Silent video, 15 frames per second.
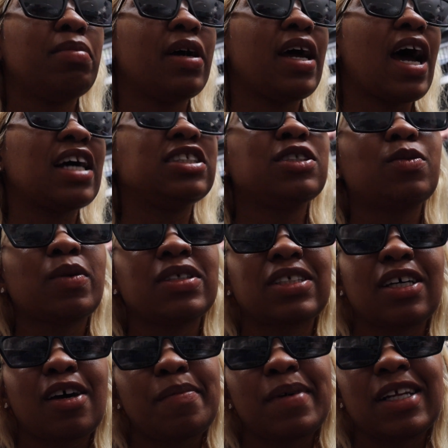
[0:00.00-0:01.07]
But I just wanted
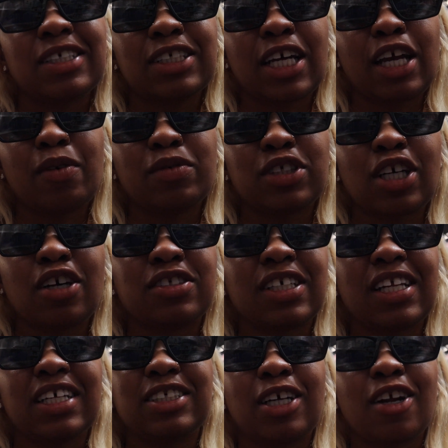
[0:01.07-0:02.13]
to come in and check in with y'all to
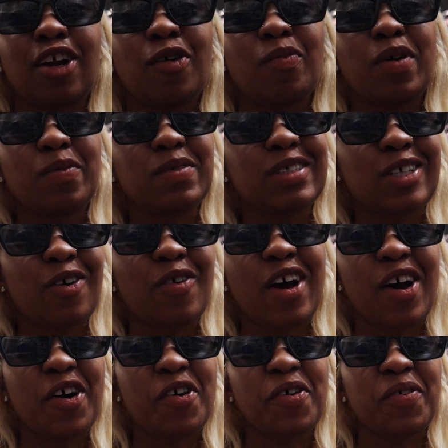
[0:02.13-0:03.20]
let y'all know what was
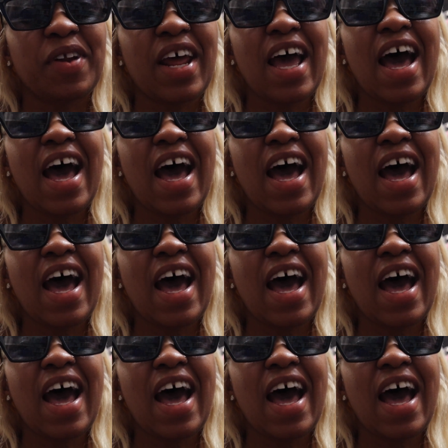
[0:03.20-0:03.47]
going on.